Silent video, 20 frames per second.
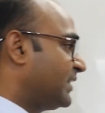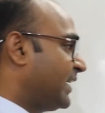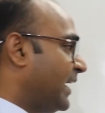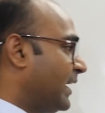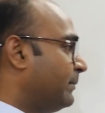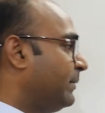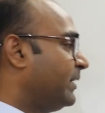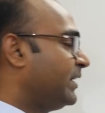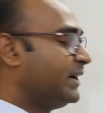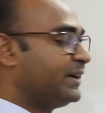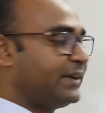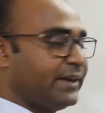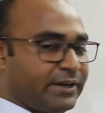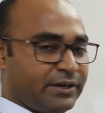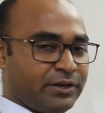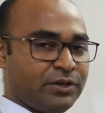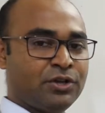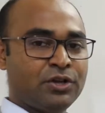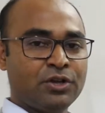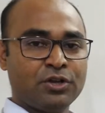can be
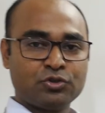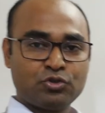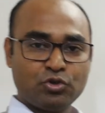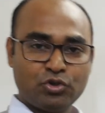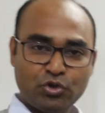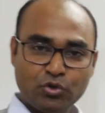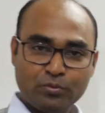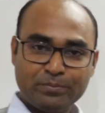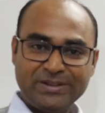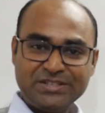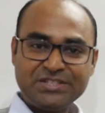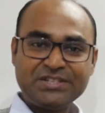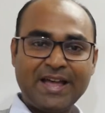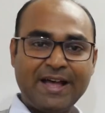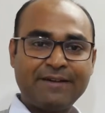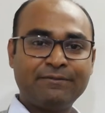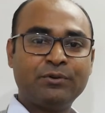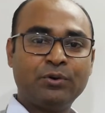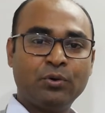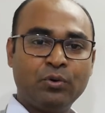written. So you must
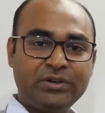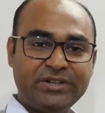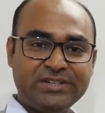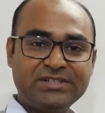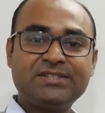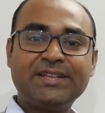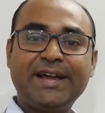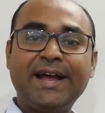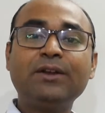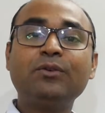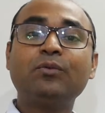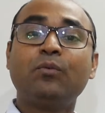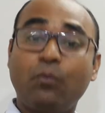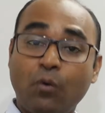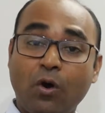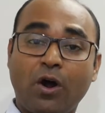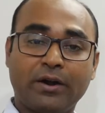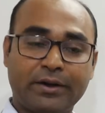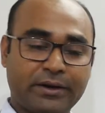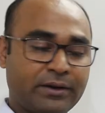have noticed that
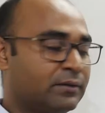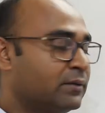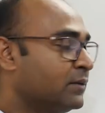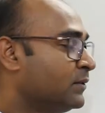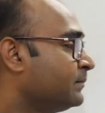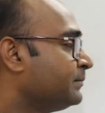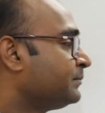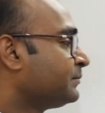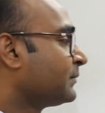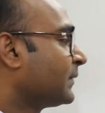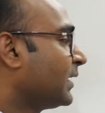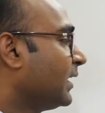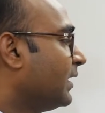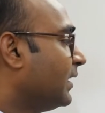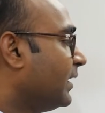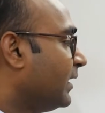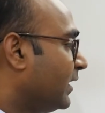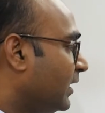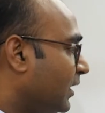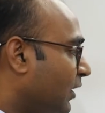what?
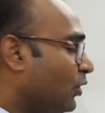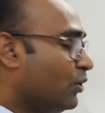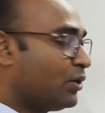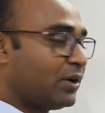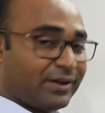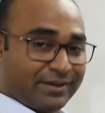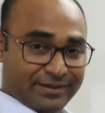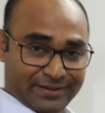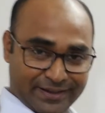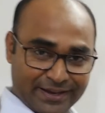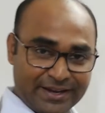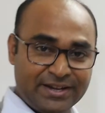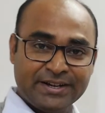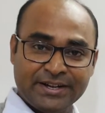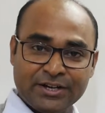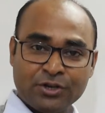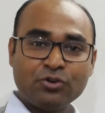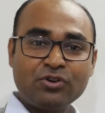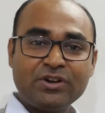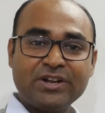Look, in
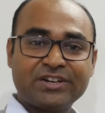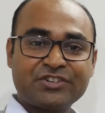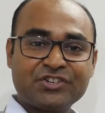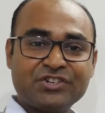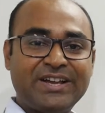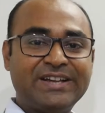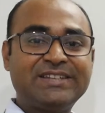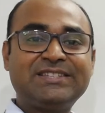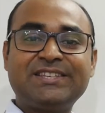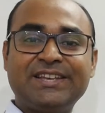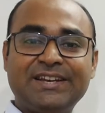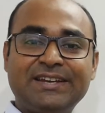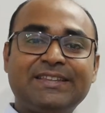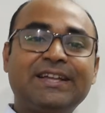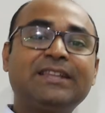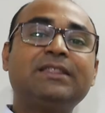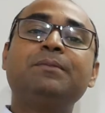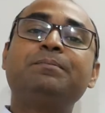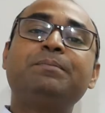introduction I said that the